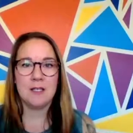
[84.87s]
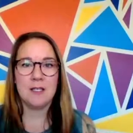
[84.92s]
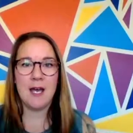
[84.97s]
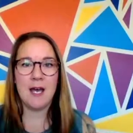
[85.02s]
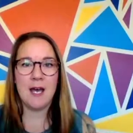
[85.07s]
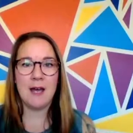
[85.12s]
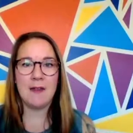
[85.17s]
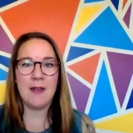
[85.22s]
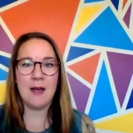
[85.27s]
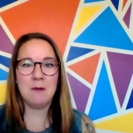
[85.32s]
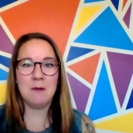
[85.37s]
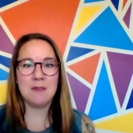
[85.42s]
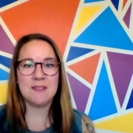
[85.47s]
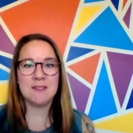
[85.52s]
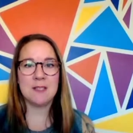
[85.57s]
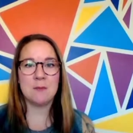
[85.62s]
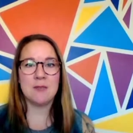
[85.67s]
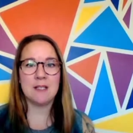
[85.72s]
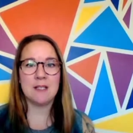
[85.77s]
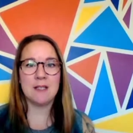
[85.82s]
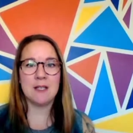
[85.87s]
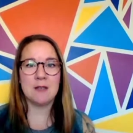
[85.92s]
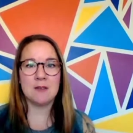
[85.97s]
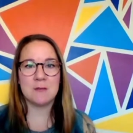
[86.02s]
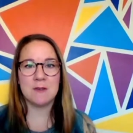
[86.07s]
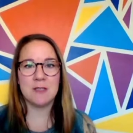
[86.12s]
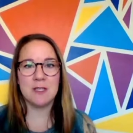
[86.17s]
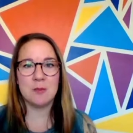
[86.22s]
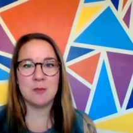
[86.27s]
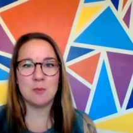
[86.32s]
Yeah, that was something that was
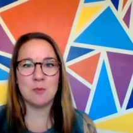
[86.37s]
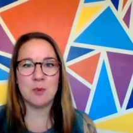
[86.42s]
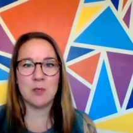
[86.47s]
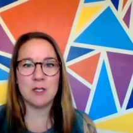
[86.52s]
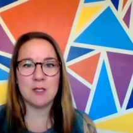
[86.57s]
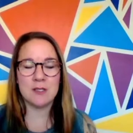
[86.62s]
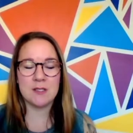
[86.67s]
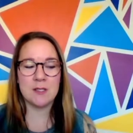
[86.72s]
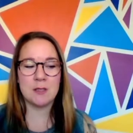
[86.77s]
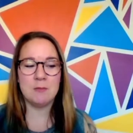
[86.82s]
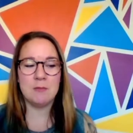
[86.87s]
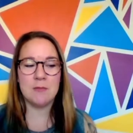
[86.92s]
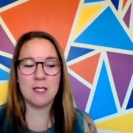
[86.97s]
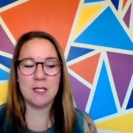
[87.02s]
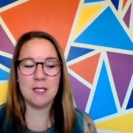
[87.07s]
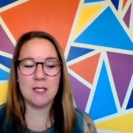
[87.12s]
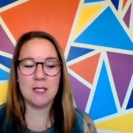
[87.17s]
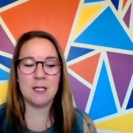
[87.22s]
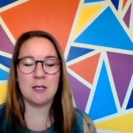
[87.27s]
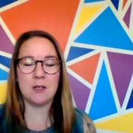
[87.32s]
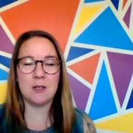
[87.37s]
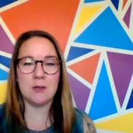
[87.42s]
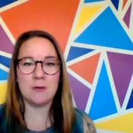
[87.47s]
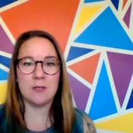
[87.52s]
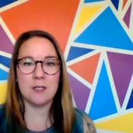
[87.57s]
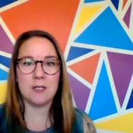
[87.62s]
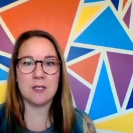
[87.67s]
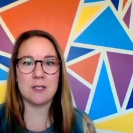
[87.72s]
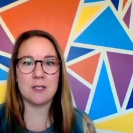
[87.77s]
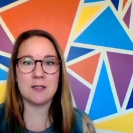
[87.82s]
really important to me and the
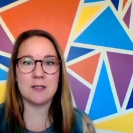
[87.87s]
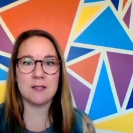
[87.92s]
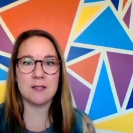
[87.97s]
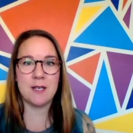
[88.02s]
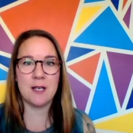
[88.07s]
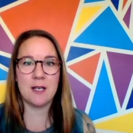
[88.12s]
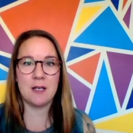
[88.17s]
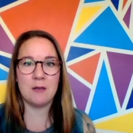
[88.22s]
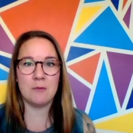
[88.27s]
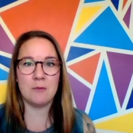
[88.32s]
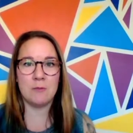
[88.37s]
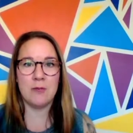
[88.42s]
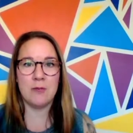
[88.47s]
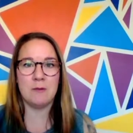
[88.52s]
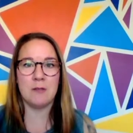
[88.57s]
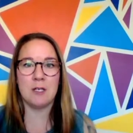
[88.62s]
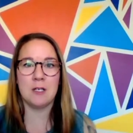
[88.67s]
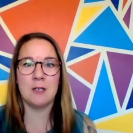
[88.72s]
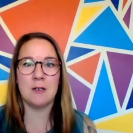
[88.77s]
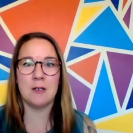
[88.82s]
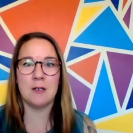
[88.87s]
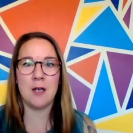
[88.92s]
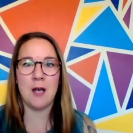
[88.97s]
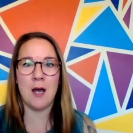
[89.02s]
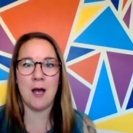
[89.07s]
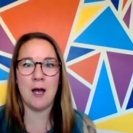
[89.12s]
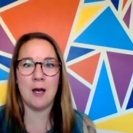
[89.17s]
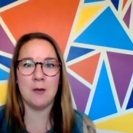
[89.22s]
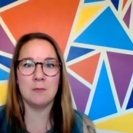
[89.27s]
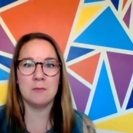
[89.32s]
owners, that we were
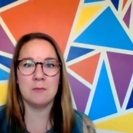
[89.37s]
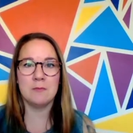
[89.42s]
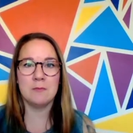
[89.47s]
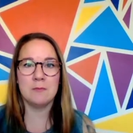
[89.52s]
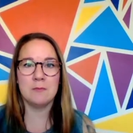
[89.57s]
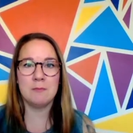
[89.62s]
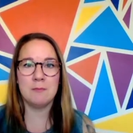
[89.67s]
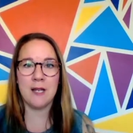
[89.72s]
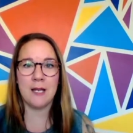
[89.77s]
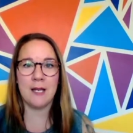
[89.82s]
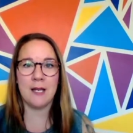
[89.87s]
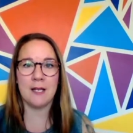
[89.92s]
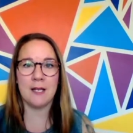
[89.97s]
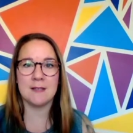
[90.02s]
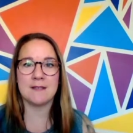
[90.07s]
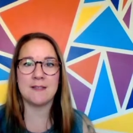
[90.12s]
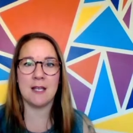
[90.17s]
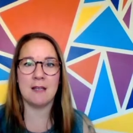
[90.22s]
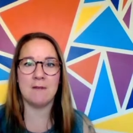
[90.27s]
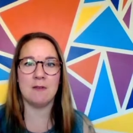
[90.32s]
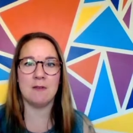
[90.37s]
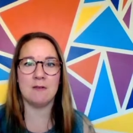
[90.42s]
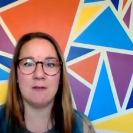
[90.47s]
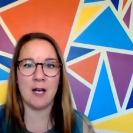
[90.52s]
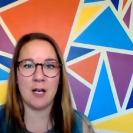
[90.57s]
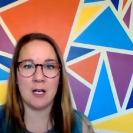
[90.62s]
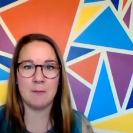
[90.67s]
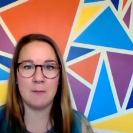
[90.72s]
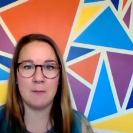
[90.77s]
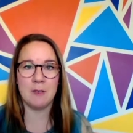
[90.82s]
making a safe
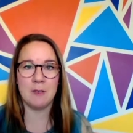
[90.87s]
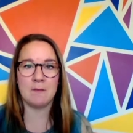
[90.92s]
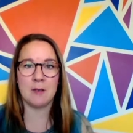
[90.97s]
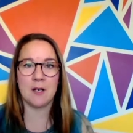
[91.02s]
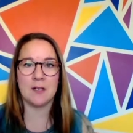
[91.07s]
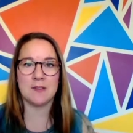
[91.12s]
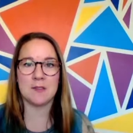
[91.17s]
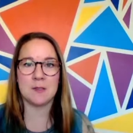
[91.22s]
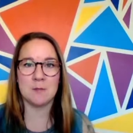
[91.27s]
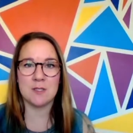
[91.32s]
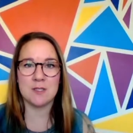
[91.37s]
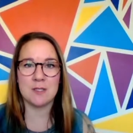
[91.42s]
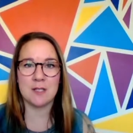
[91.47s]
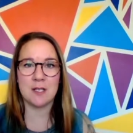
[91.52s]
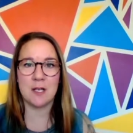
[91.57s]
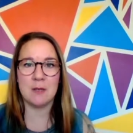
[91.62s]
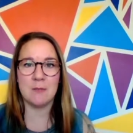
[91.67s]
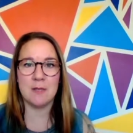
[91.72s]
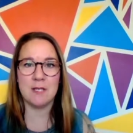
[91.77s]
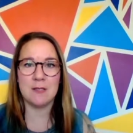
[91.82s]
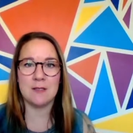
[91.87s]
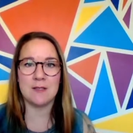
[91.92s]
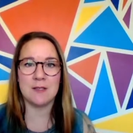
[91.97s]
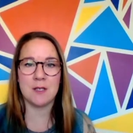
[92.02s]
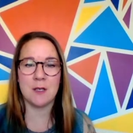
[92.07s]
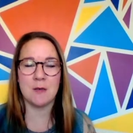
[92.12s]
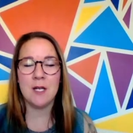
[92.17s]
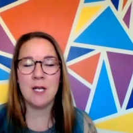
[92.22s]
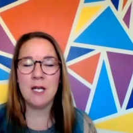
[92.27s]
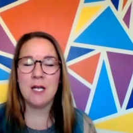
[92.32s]
environment for customers to come in.
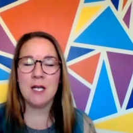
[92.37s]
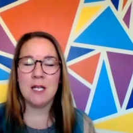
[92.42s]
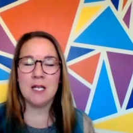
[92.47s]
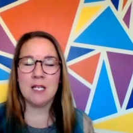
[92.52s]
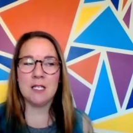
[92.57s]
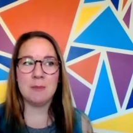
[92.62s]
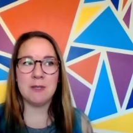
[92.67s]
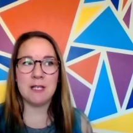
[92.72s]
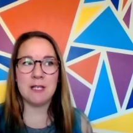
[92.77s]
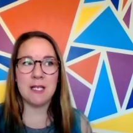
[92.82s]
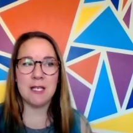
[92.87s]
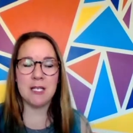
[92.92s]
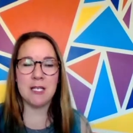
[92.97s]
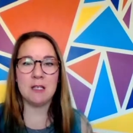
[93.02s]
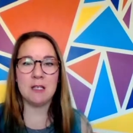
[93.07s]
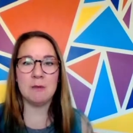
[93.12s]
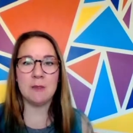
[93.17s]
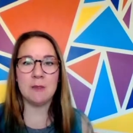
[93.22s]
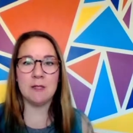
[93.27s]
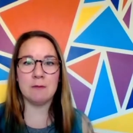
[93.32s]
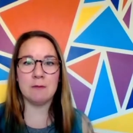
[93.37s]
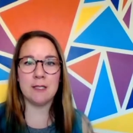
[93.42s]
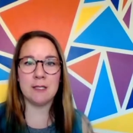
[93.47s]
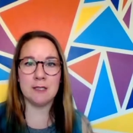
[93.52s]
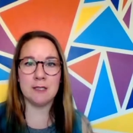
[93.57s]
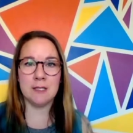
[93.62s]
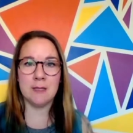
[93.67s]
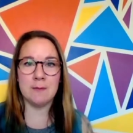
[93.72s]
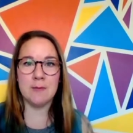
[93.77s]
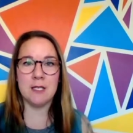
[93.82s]
So in the beginning, we
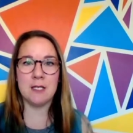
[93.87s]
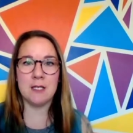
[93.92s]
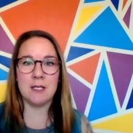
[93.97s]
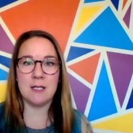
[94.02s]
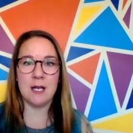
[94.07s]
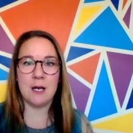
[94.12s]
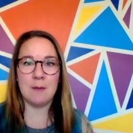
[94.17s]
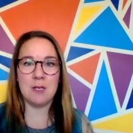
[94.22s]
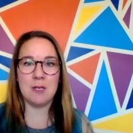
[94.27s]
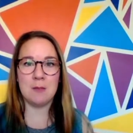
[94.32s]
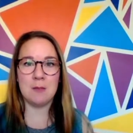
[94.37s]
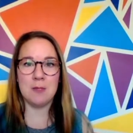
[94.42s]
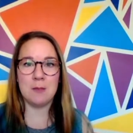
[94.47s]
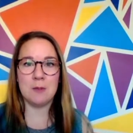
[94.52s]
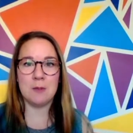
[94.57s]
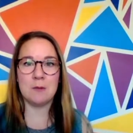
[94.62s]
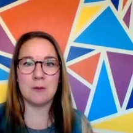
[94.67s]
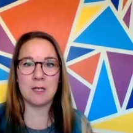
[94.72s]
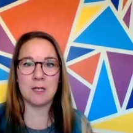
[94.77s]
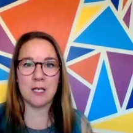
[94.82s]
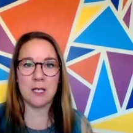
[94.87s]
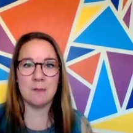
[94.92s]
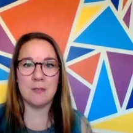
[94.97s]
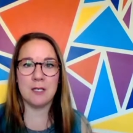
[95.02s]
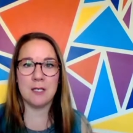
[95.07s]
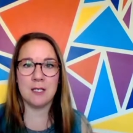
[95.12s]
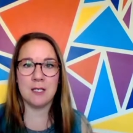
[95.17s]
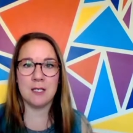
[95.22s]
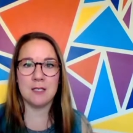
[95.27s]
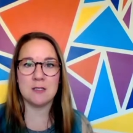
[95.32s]
really limited how many people were
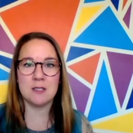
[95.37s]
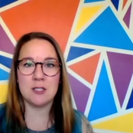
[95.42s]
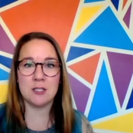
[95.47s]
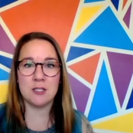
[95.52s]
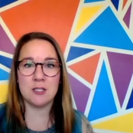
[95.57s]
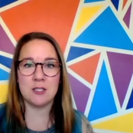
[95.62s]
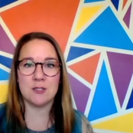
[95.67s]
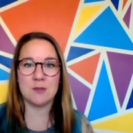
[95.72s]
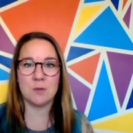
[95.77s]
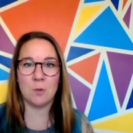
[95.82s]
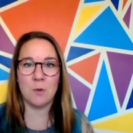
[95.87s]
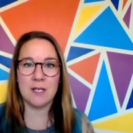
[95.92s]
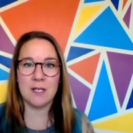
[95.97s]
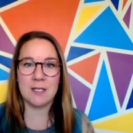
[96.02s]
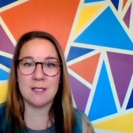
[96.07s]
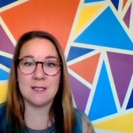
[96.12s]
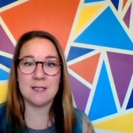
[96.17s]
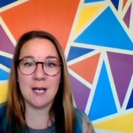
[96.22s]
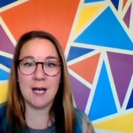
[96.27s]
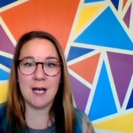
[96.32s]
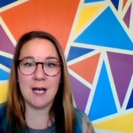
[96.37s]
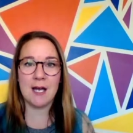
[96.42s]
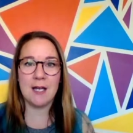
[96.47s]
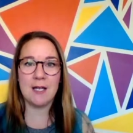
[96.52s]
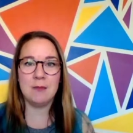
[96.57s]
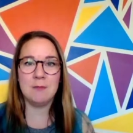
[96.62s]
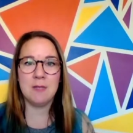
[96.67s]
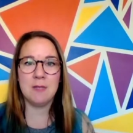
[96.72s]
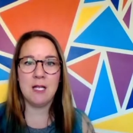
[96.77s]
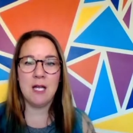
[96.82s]
coming in to just one at a
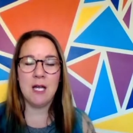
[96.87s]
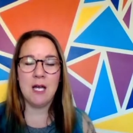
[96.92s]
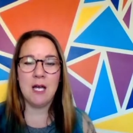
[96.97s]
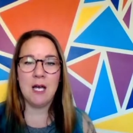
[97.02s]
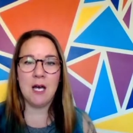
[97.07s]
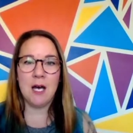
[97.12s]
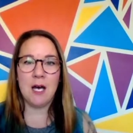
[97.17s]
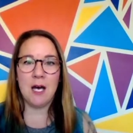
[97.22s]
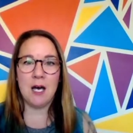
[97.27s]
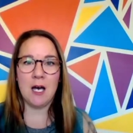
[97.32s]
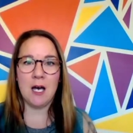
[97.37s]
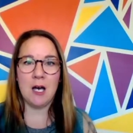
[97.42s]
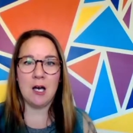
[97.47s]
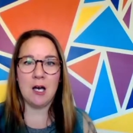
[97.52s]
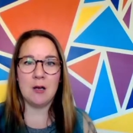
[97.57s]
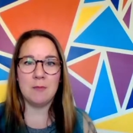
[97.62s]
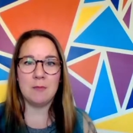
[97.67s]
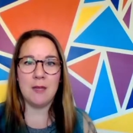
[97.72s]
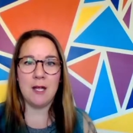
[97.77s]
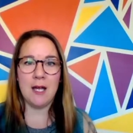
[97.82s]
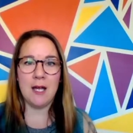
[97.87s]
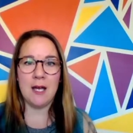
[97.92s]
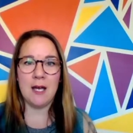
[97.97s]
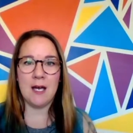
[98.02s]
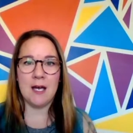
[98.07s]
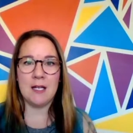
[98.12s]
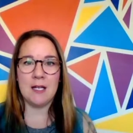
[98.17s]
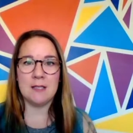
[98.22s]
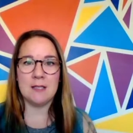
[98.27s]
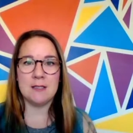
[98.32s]
time.
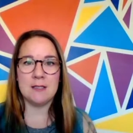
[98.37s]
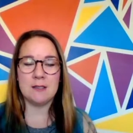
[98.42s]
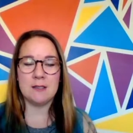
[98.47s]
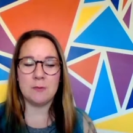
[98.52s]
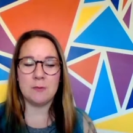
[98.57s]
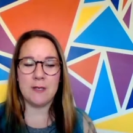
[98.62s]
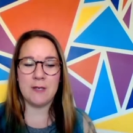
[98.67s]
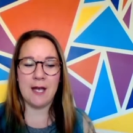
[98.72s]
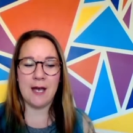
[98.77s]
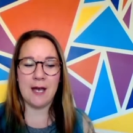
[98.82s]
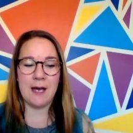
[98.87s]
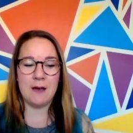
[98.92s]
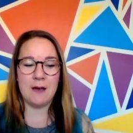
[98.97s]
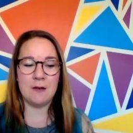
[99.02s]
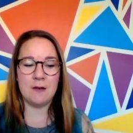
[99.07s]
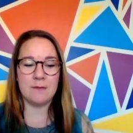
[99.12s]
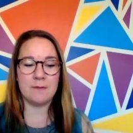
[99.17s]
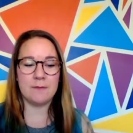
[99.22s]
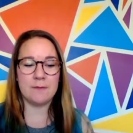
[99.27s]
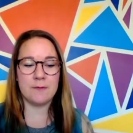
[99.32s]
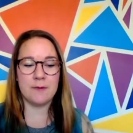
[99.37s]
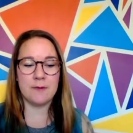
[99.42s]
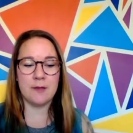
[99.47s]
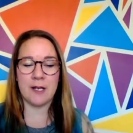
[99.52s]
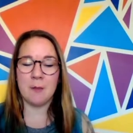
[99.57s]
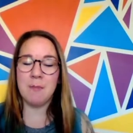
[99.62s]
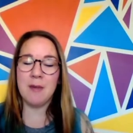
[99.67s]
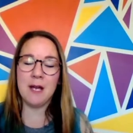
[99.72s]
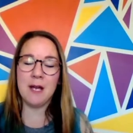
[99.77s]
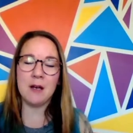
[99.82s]
And we have like
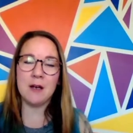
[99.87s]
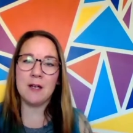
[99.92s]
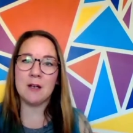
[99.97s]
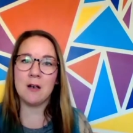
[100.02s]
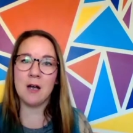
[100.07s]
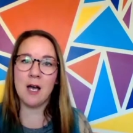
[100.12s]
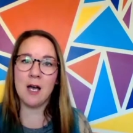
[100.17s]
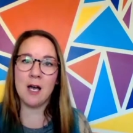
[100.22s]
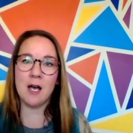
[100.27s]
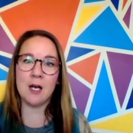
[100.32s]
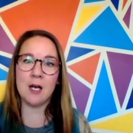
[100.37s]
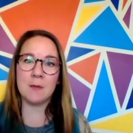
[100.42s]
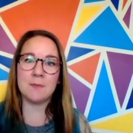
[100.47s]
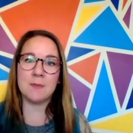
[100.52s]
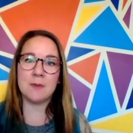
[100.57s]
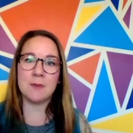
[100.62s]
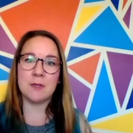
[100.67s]
a barrier up